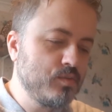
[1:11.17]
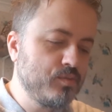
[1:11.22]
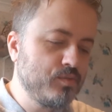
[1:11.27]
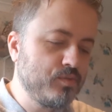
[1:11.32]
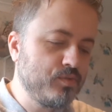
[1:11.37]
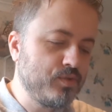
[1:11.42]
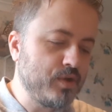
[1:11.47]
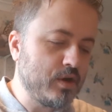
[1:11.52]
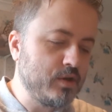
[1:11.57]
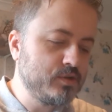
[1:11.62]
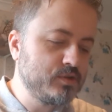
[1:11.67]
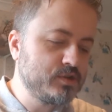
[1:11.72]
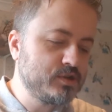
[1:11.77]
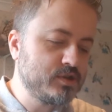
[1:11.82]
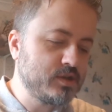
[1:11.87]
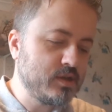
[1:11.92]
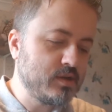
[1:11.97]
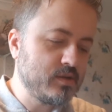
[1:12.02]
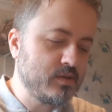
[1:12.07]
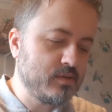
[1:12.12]
Those
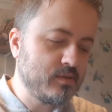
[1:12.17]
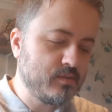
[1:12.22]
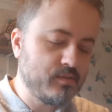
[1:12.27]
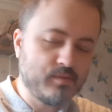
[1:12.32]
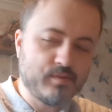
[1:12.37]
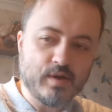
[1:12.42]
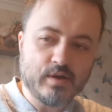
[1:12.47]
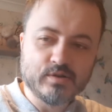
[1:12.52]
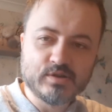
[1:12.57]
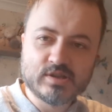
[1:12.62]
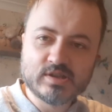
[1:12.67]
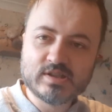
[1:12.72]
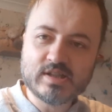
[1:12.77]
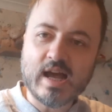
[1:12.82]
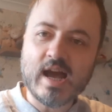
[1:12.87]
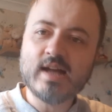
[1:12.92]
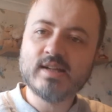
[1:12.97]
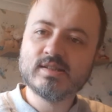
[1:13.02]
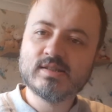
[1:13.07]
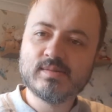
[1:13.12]

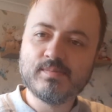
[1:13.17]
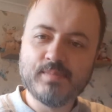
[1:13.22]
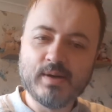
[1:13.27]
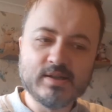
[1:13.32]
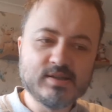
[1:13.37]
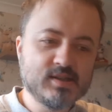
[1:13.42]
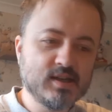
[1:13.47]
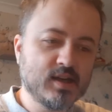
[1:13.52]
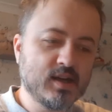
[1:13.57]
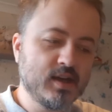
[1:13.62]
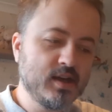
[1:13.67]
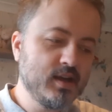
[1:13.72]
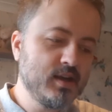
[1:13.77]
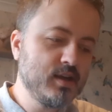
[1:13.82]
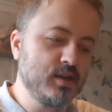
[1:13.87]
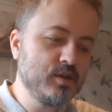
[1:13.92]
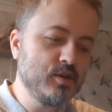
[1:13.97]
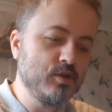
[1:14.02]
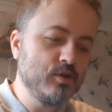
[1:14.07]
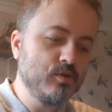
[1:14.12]
stats, basically,
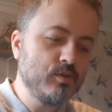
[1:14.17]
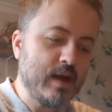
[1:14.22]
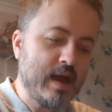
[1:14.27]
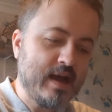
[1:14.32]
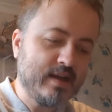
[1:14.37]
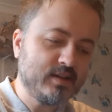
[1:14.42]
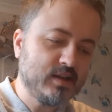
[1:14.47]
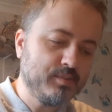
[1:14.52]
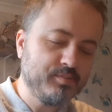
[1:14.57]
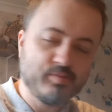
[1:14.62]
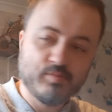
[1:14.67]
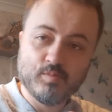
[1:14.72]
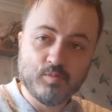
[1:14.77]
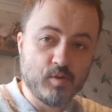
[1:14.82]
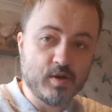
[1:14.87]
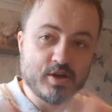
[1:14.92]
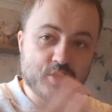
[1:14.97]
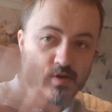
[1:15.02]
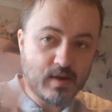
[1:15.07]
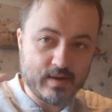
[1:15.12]
you add up.
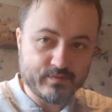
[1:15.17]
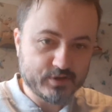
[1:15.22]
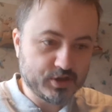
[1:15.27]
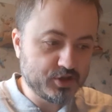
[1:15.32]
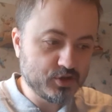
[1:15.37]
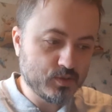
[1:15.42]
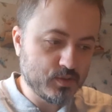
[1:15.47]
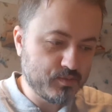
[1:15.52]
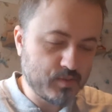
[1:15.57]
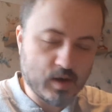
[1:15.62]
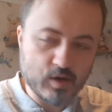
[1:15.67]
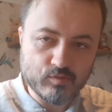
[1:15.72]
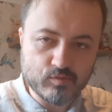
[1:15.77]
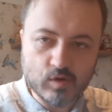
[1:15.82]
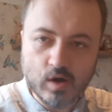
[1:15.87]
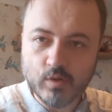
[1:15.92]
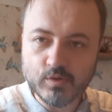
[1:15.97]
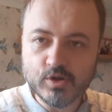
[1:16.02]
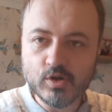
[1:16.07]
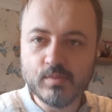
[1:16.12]
When you have to do a
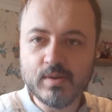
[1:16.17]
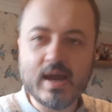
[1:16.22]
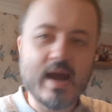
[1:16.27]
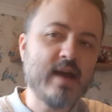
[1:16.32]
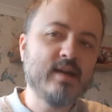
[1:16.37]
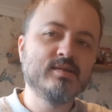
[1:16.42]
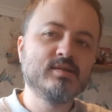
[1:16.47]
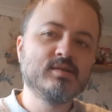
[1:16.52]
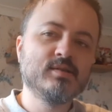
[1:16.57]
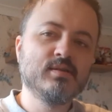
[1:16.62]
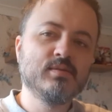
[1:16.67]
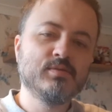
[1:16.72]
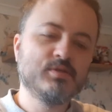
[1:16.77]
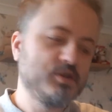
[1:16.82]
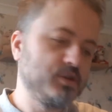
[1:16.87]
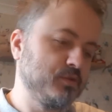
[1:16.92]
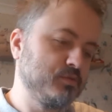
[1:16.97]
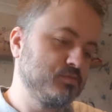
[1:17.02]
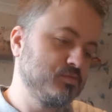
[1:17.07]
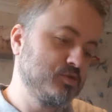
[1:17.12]
roll, you'll be asked
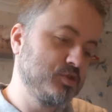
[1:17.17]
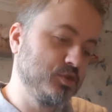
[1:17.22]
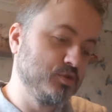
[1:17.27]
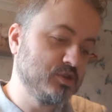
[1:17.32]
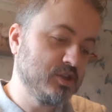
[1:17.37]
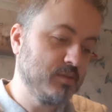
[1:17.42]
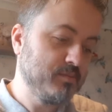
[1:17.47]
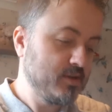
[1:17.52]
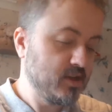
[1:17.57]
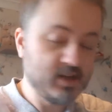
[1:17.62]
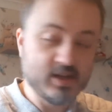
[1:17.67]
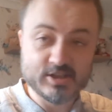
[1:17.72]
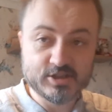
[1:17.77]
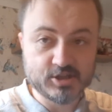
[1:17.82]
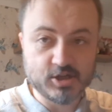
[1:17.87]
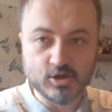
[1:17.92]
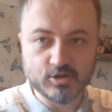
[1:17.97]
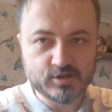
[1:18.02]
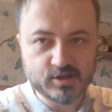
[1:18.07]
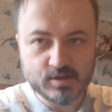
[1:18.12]
to do something. Let's
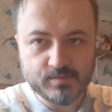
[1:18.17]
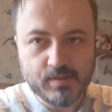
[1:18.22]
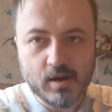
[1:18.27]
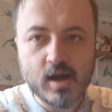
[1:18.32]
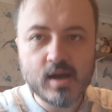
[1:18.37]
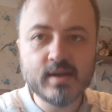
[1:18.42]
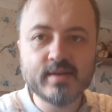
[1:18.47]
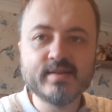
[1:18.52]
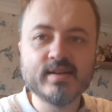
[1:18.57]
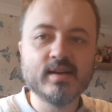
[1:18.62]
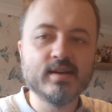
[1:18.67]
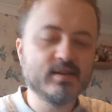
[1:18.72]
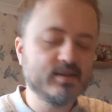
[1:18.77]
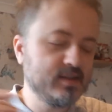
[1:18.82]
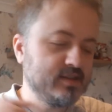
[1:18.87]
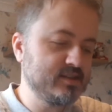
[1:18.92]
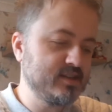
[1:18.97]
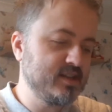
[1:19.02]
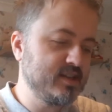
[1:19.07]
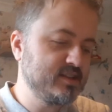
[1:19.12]
go to the piloting
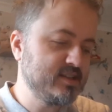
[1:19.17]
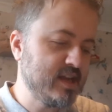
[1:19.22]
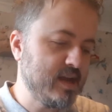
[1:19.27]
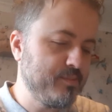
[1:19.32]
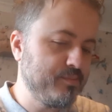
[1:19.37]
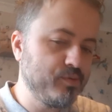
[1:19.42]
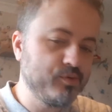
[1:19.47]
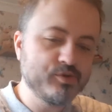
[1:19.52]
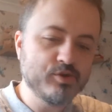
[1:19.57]
as an example.